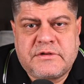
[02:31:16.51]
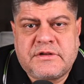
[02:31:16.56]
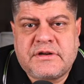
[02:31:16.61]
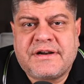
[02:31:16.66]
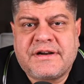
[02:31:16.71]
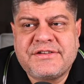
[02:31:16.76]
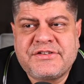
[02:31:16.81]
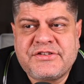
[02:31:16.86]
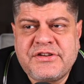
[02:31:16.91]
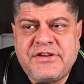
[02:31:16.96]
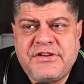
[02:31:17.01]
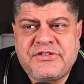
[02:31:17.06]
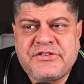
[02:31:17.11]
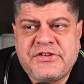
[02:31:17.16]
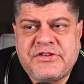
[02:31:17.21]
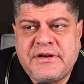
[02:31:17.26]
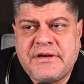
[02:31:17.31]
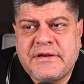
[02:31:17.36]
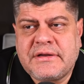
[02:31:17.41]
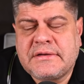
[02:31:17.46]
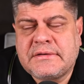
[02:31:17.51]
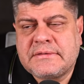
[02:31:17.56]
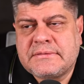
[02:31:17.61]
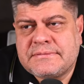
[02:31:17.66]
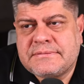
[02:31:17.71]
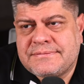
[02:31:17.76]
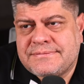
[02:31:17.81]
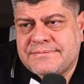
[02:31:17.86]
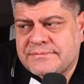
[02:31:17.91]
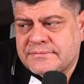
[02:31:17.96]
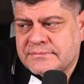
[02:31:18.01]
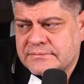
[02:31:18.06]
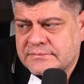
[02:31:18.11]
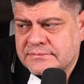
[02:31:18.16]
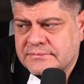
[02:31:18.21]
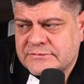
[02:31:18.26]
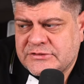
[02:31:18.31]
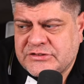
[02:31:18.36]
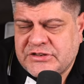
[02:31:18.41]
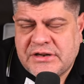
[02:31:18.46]
Transnistrian
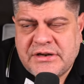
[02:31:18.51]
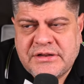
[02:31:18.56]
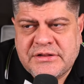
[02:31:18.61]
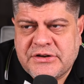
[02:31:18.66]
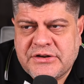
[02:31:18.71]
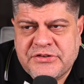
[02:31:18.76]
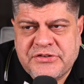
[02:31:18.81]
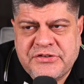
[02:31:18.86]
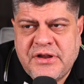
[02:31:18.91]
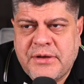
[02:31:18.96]
senators,